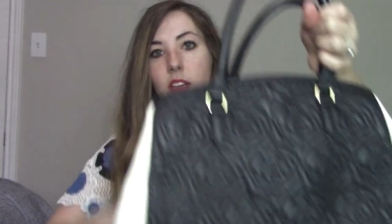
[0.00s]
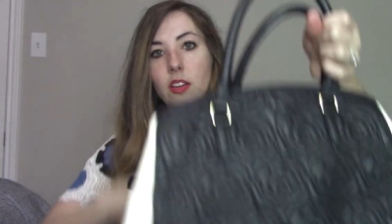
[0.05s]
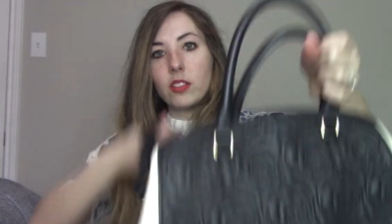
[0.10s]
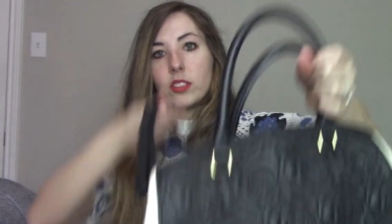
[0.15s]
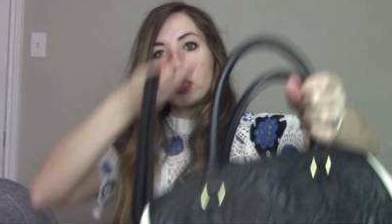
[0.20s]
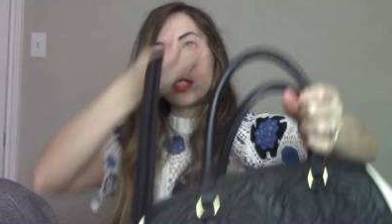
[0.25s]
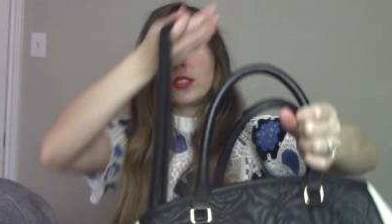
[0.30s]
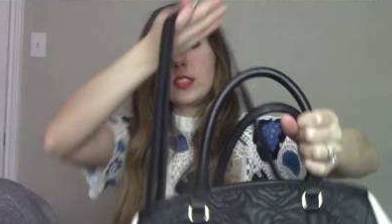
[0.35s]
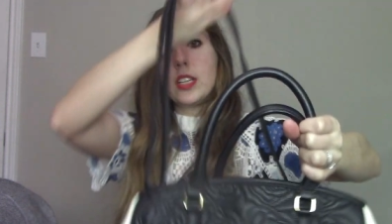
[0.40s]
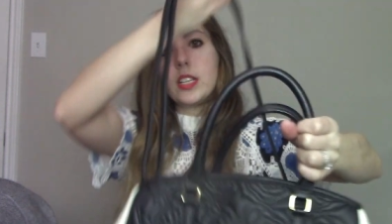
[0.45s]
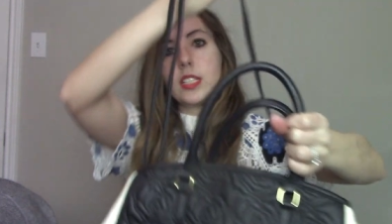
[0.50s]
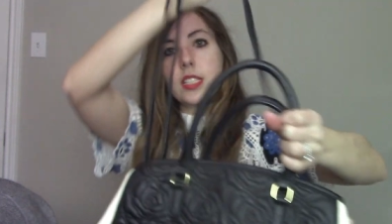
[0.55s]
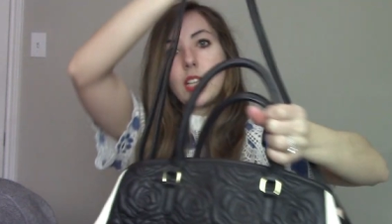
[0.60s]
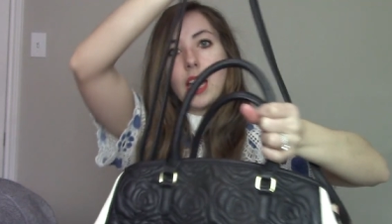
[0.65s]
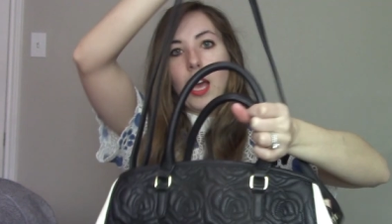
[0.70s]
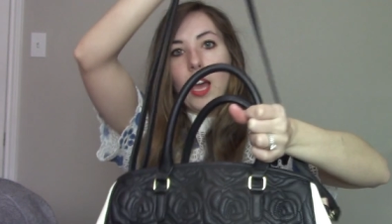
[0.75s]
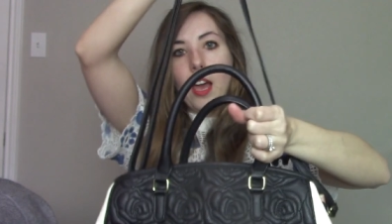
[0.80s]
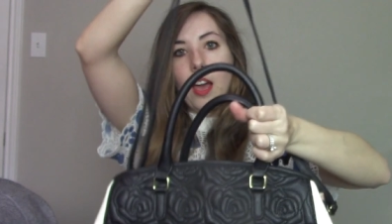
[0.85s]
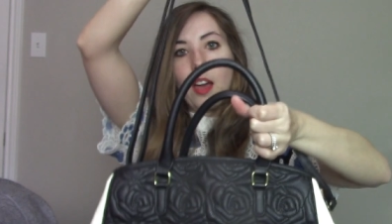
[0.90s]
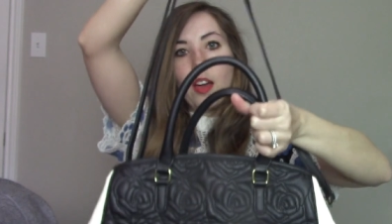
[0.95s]
also does
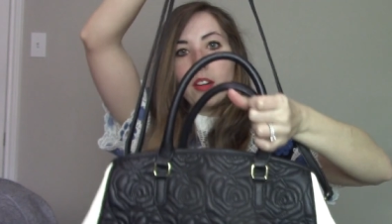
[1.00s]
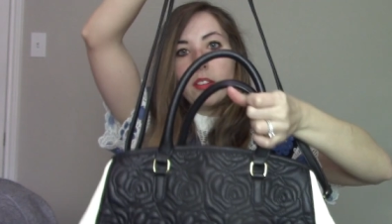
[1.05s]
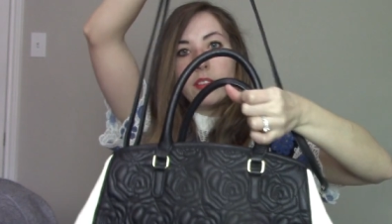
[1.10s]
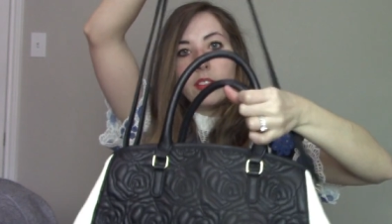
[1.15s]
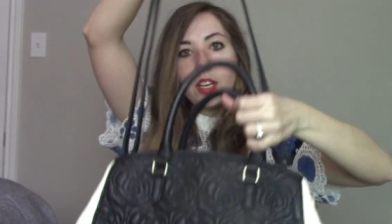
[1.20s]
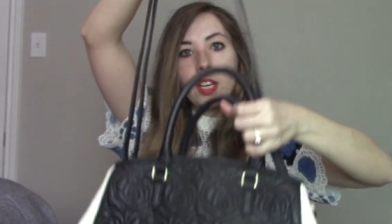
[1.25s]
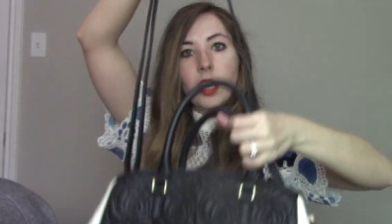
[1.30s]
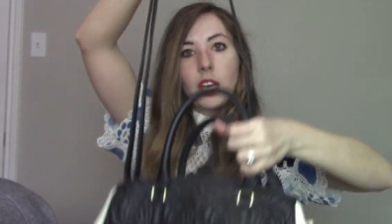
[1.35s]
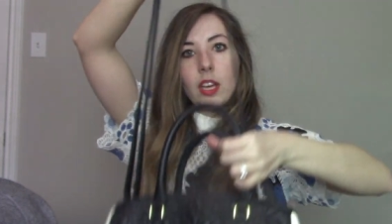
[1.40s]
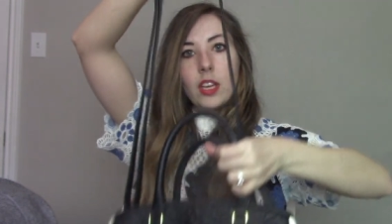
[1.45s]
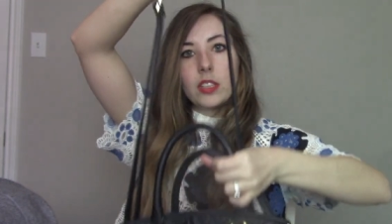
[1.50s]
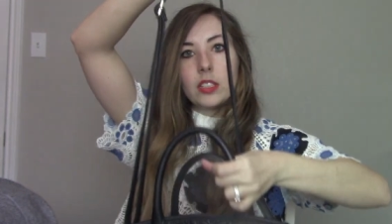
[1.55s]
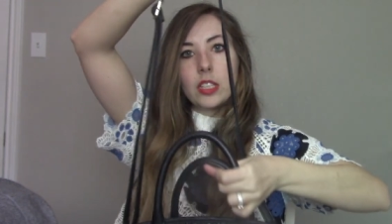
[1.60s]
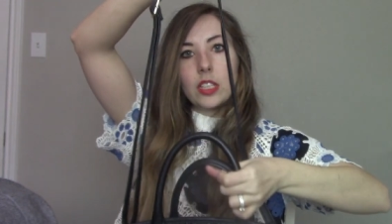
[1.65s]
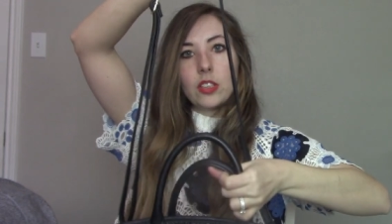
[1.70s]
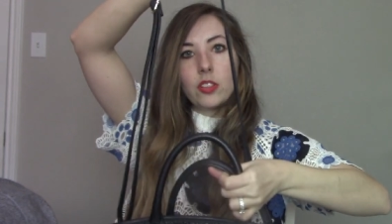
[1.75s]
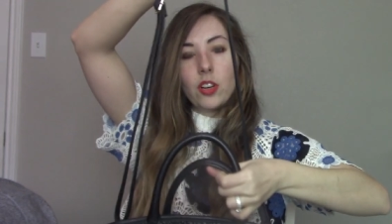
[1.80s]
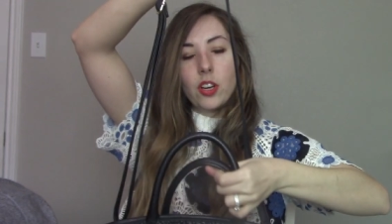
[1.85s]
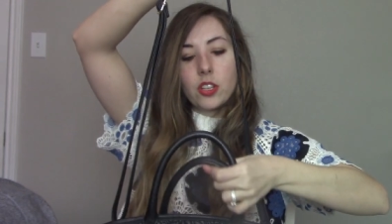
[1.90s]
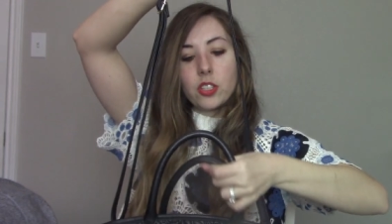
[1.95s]
have the
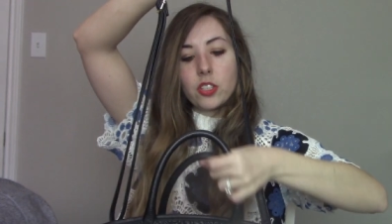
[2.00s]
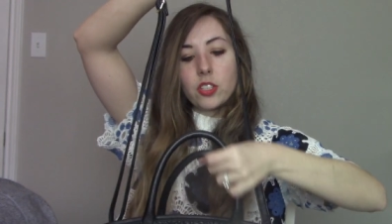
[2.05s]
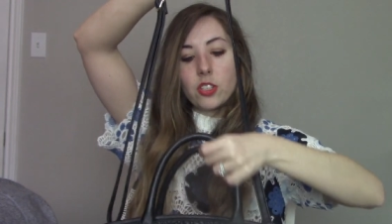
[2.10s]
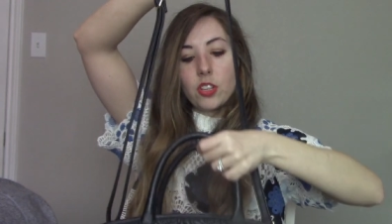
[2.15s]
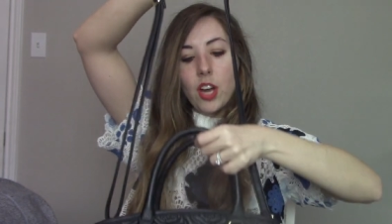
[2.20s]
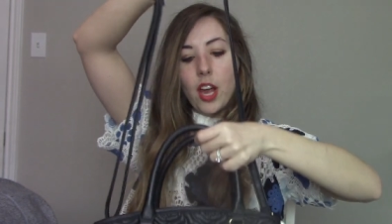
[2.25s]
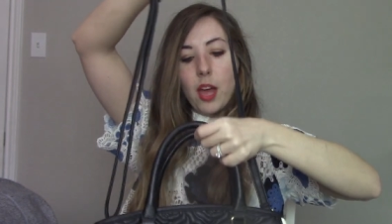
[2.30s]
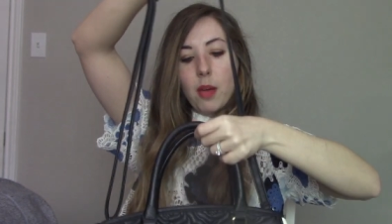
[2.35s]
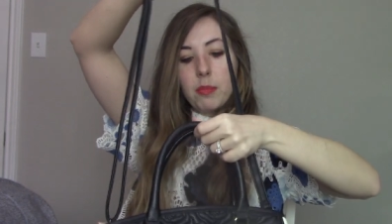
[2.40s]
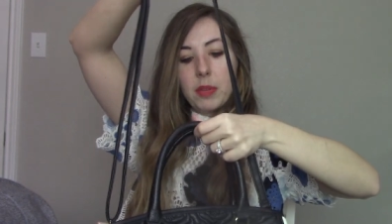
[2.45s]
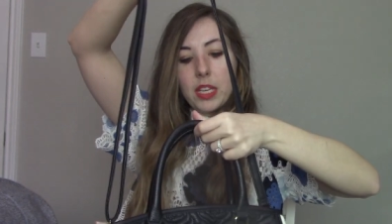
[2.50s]
long strap